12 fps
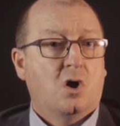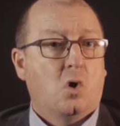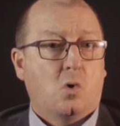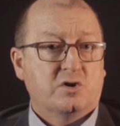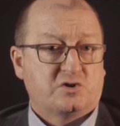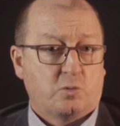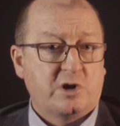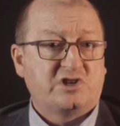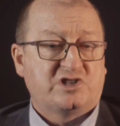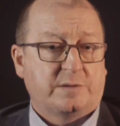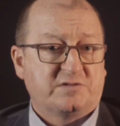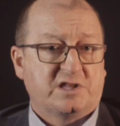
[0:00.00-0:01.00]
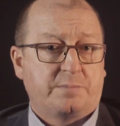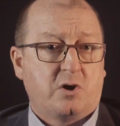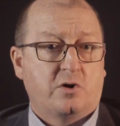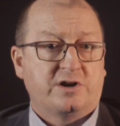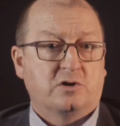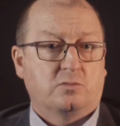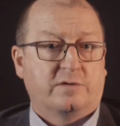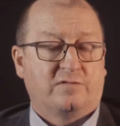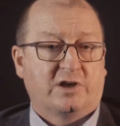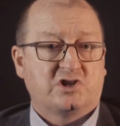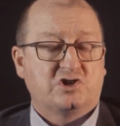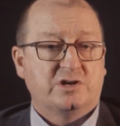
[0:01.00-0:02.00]
or has reached up to the peritoneal
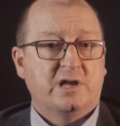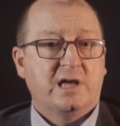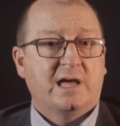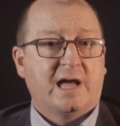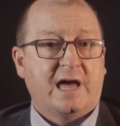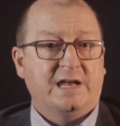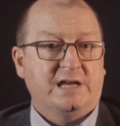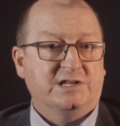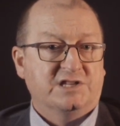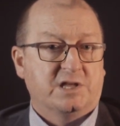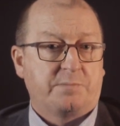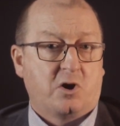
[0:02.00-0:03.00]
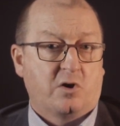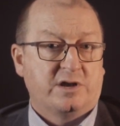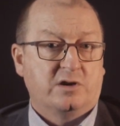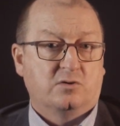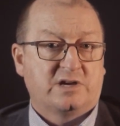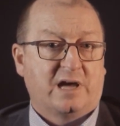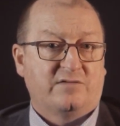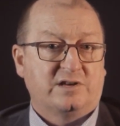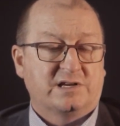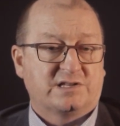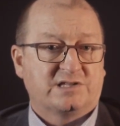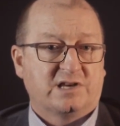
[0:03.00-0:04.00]
reflection and into the peritoneal
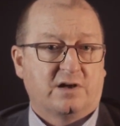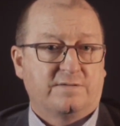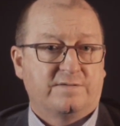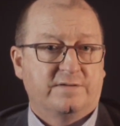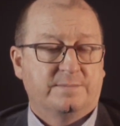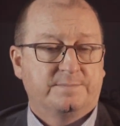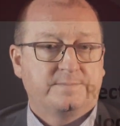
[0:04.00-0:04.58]
cavity itself.